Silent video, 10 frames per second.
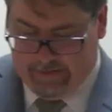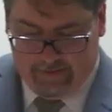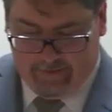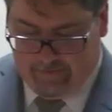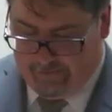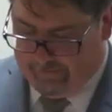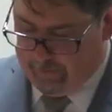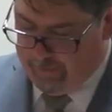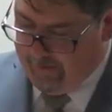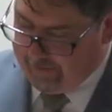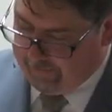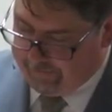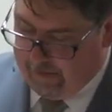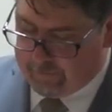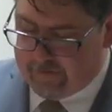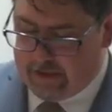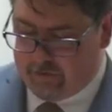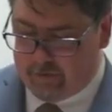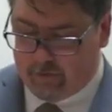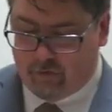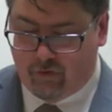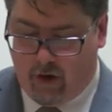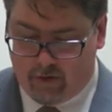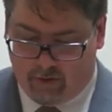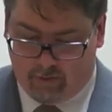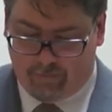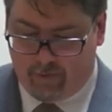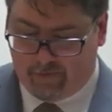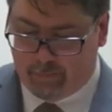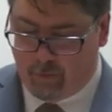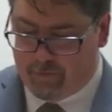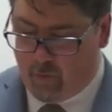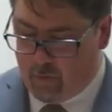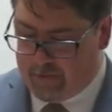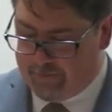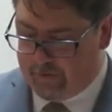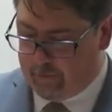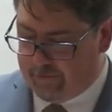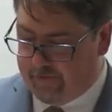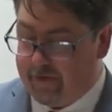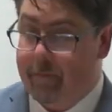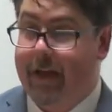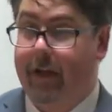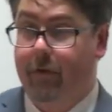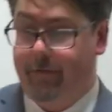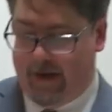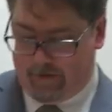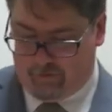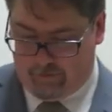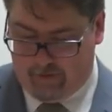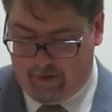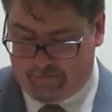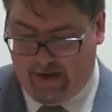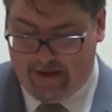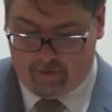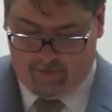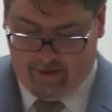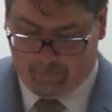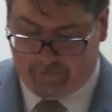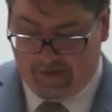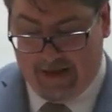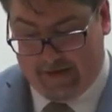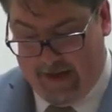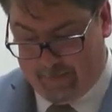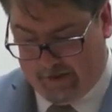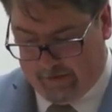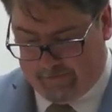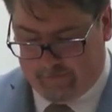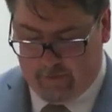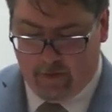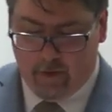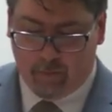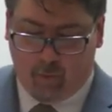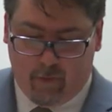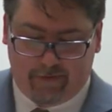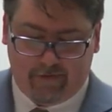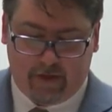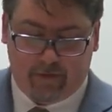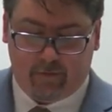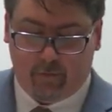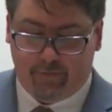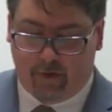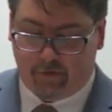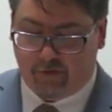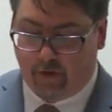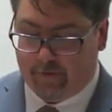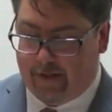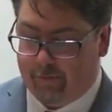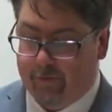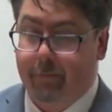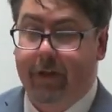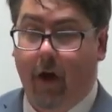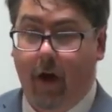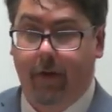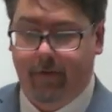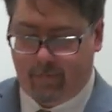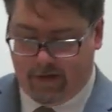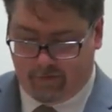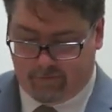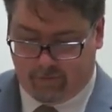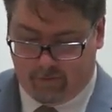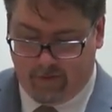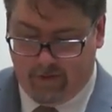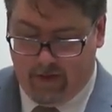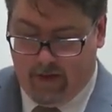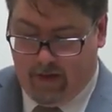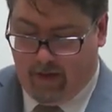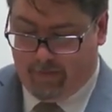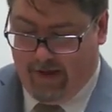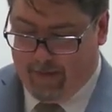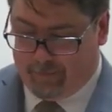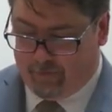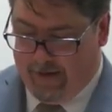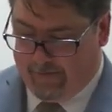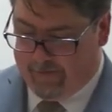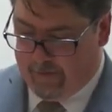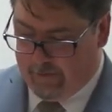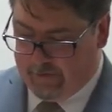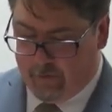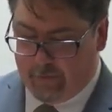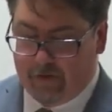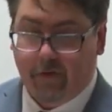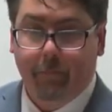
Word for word: In this, it provides a foundational charter for its performative use in the manufacture of diagrams and amulets, poising it to function on levels beyond the register of abstract theory to reach a